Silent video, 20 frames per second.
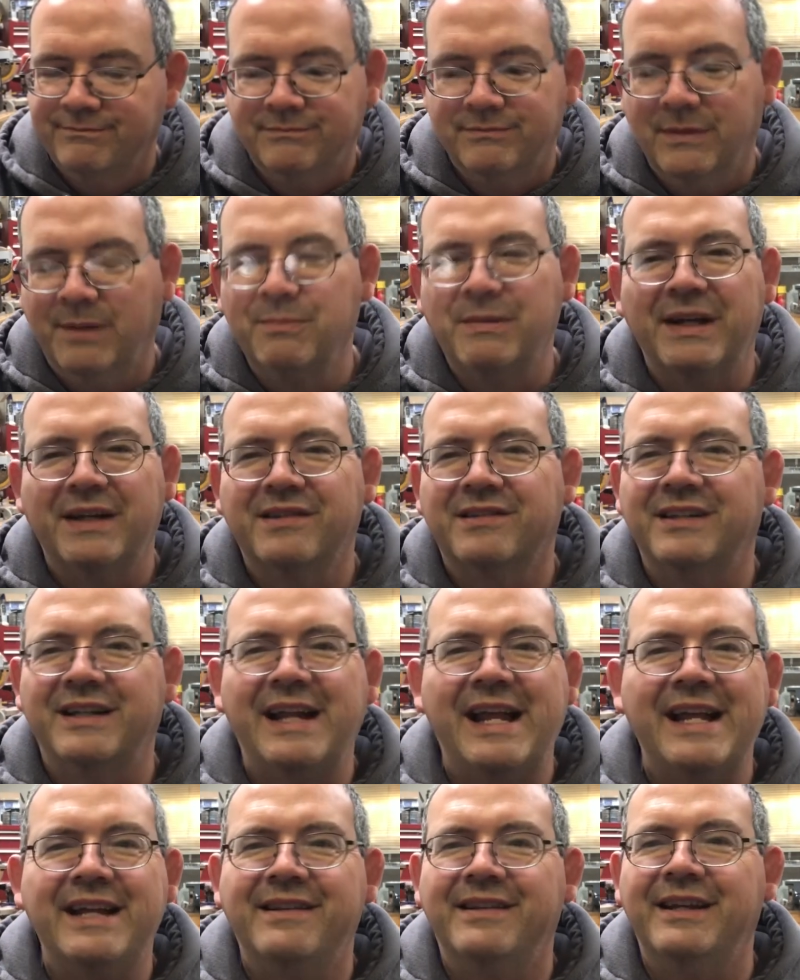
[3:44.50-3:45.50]
I'm guessing
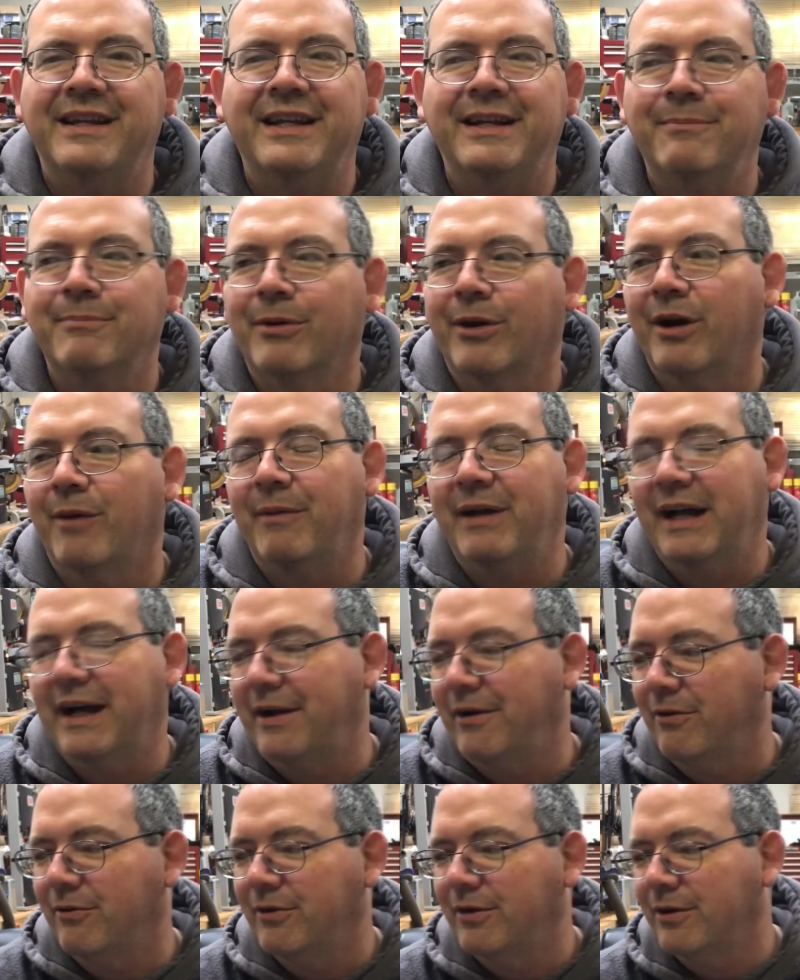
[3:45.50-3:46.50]
18 probably, I
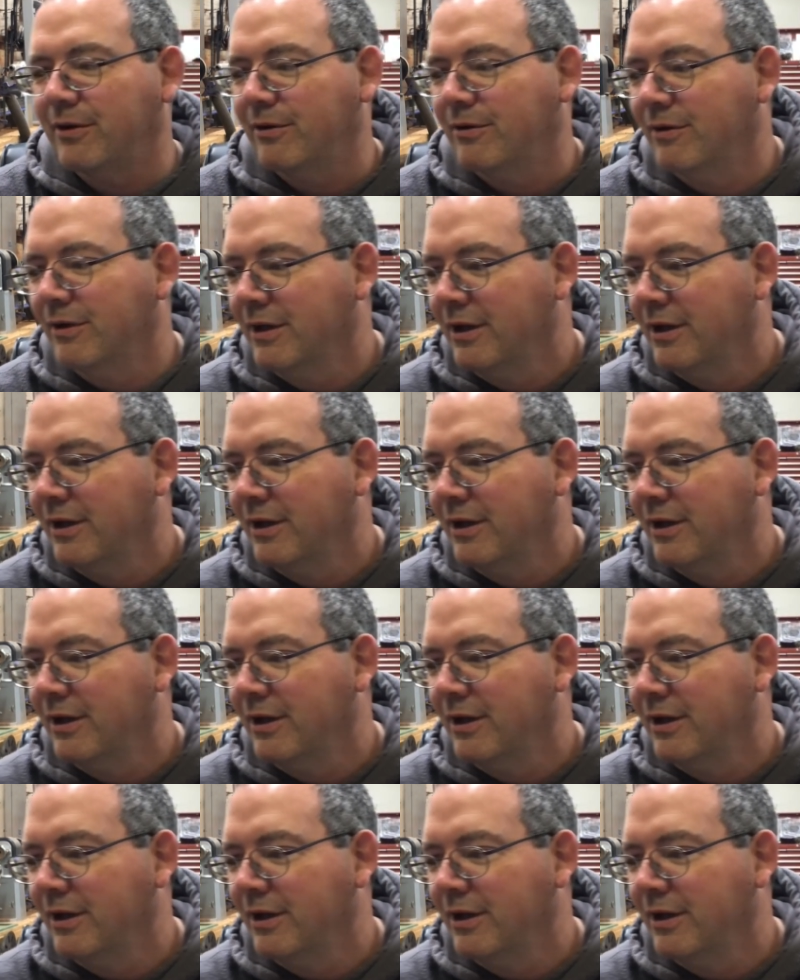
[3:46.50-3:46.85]
don't know.